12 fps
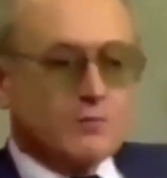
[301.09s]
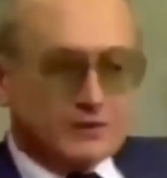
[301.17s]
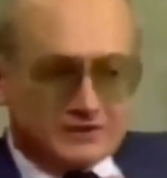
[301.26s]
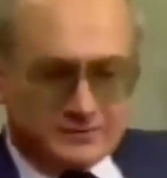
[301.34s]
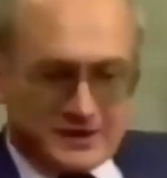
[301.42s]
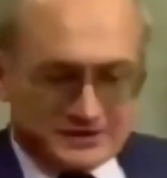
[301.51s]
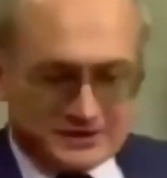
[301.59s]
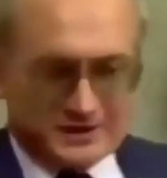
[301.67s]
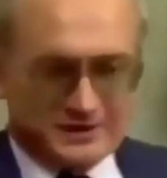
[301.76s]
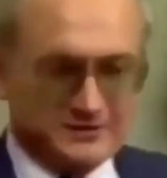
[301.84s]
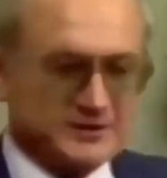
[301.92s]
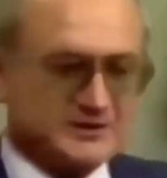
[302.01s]
What it
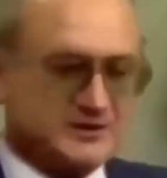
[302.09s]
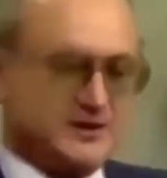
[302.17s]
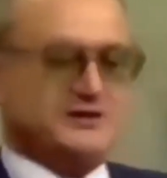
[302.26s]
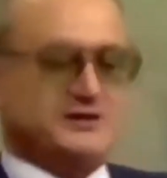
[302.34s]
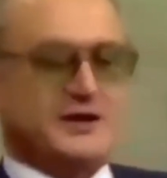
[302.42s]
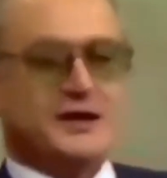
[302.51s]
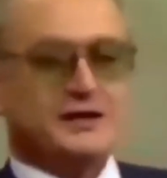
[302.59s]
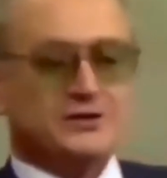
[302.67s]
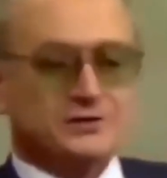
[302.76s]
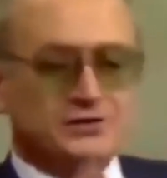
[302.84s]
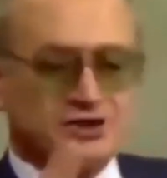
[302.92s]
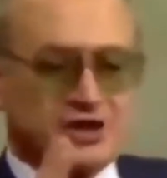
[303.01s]
basically means is
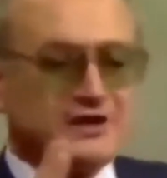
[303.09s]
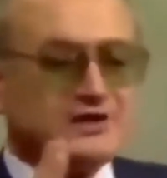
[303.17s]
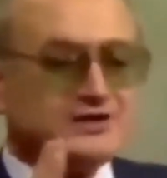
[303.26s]
to